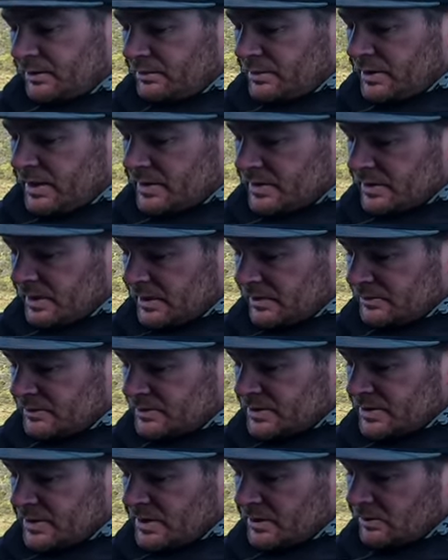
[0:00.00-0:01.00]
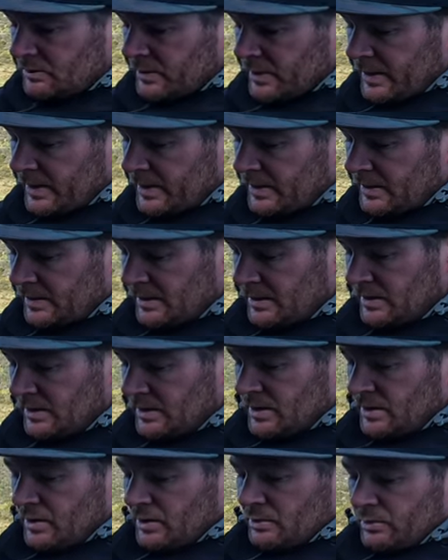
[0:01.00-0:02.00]
3/8 ounce weight
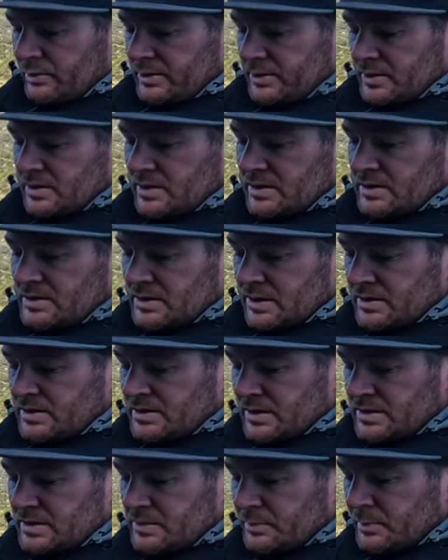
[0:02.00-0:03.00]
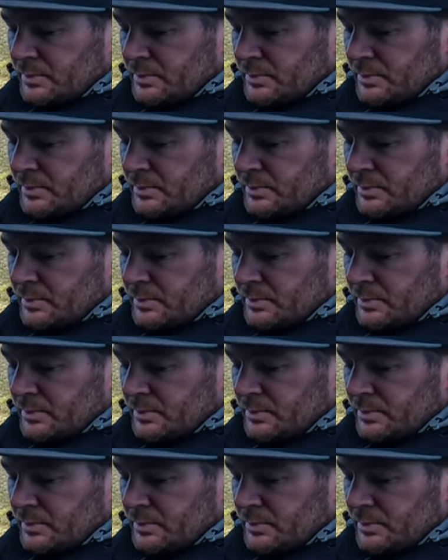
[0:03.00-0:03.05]
with this 6th Sense